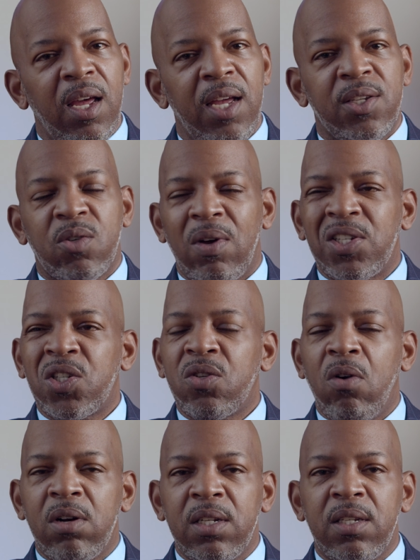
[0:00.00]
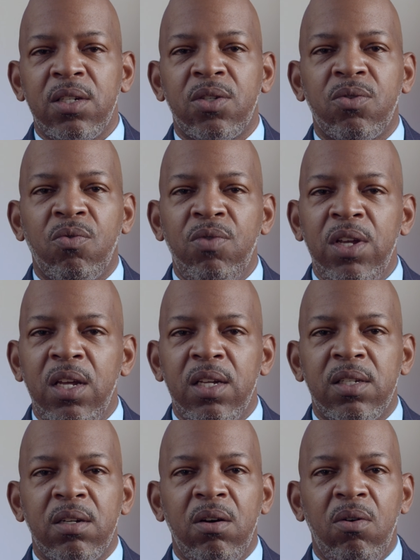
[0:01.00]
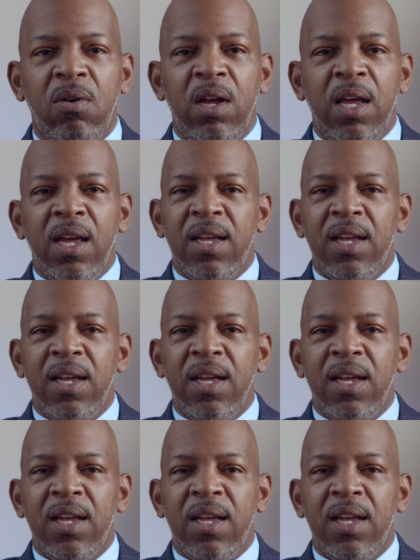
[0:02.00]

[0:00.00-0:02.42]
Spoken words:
And so I started this 3 years ago,